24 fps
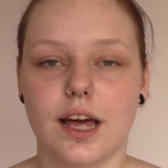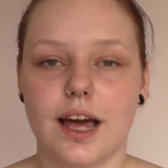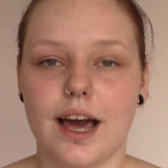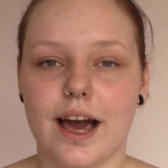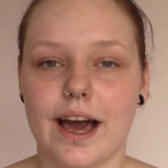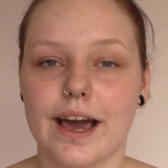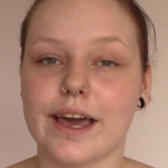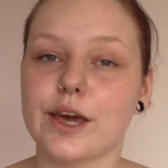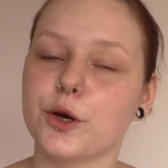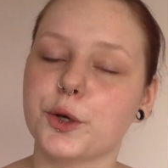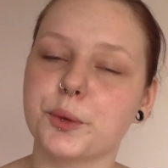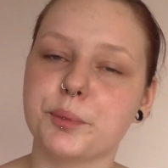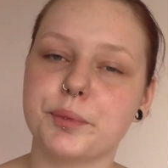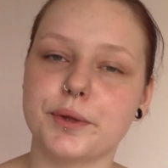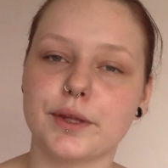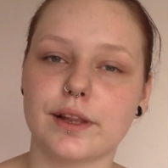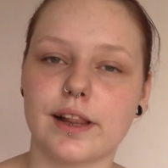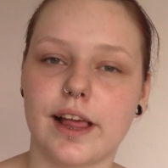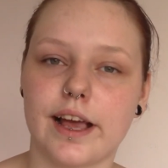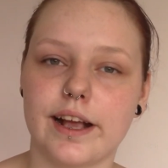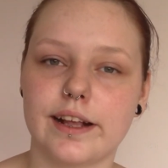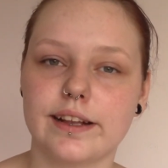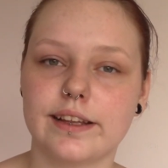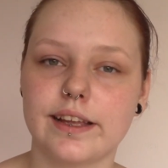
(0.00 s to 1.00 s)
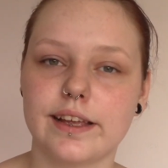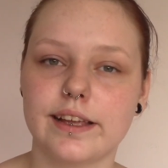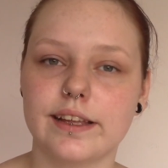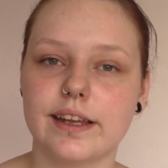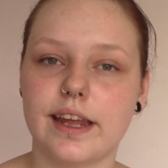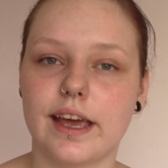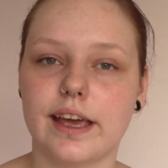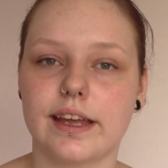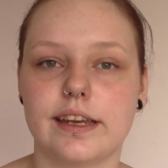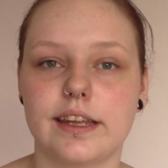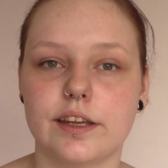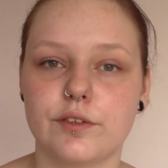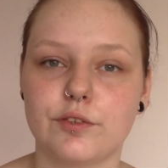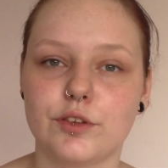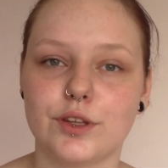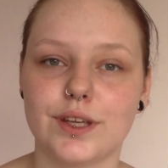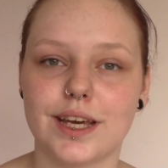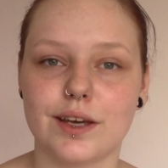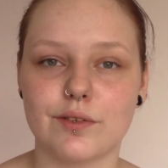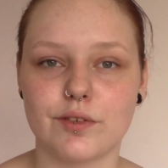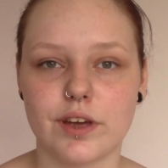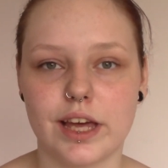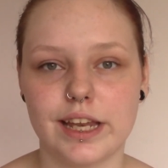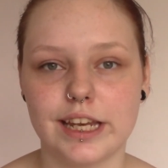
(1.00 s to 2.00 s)
I hope you liked it, and if you
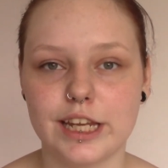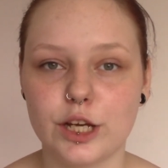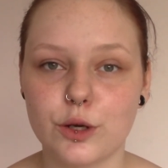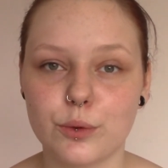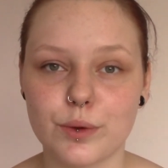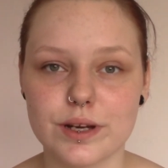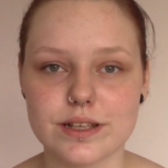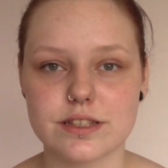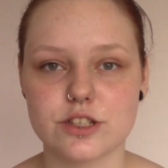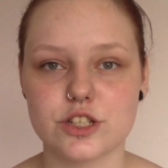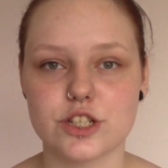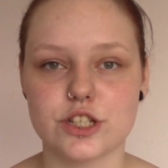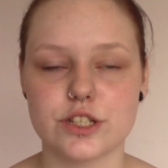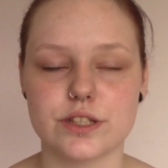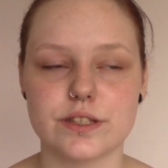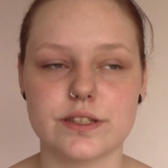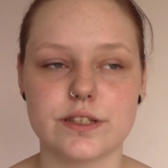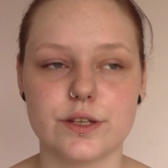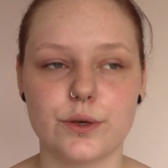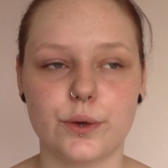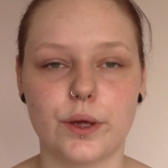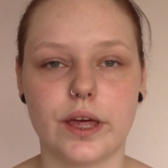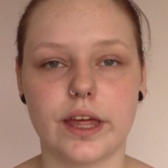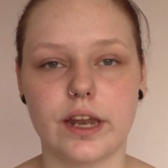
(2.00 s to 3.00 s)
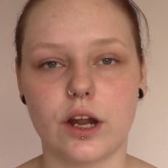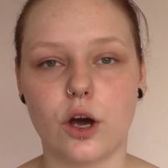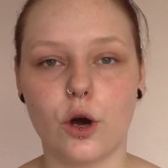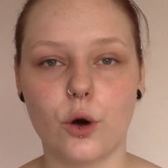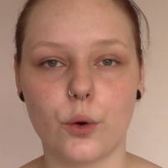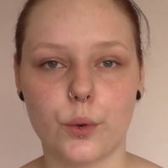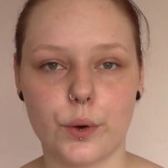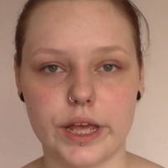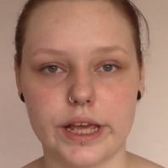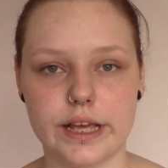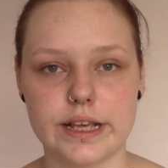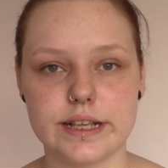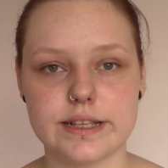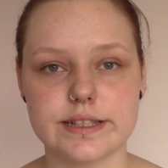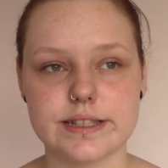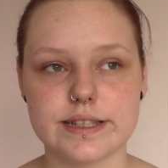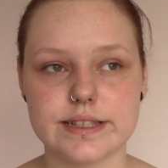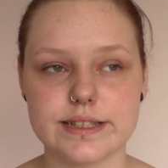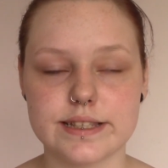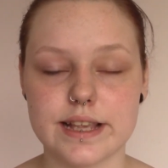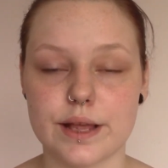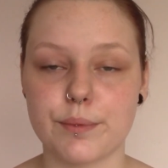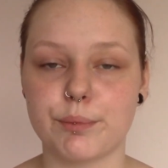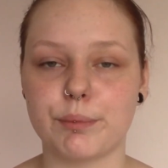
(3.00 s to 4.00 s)
have any questions you can always
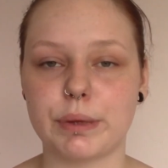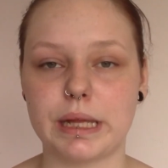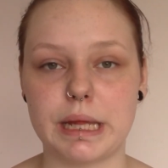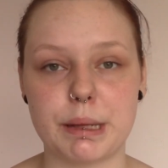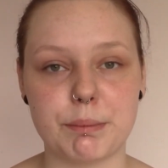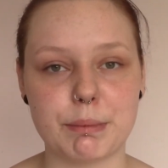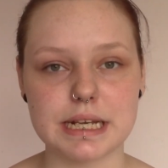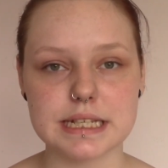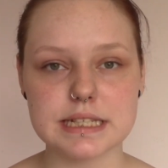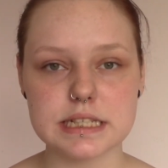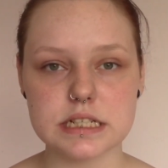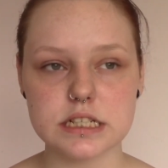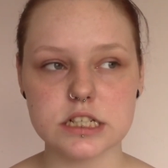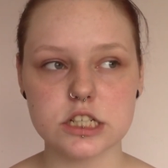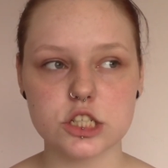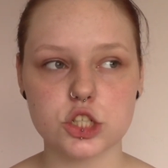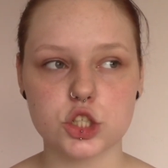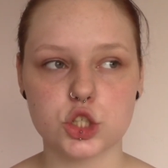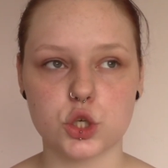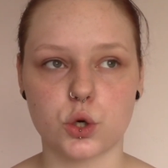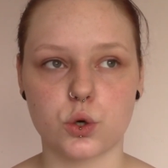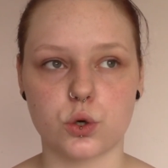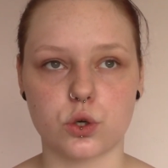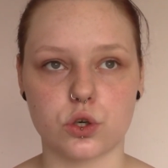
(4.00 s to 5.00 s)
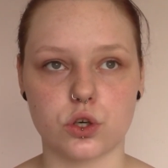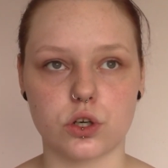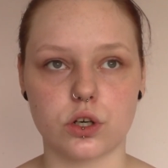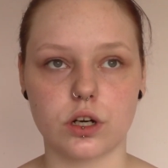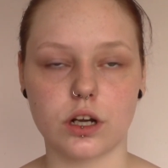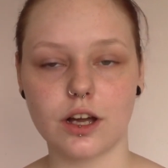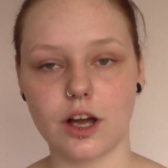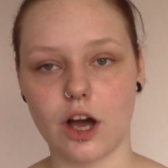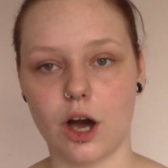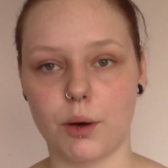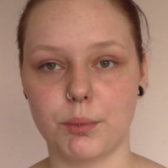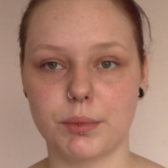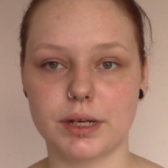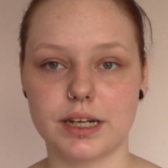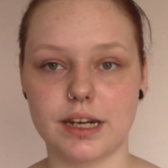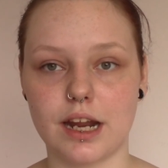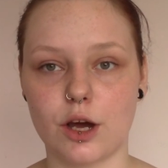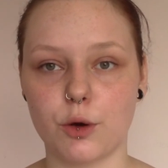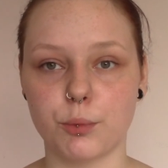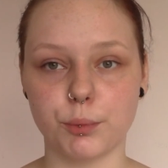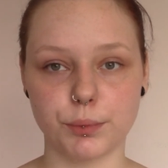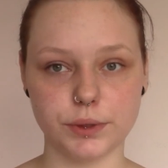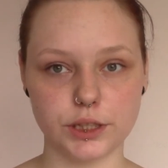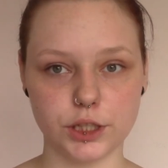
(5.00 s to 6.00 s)
send me a message or comment
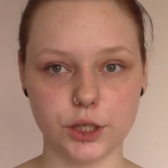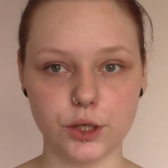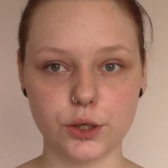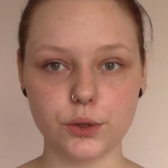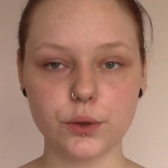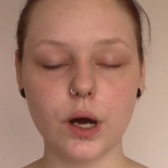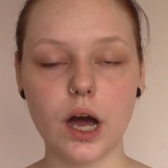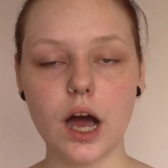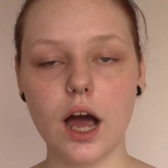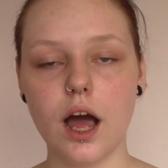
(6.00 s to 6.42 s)
down below.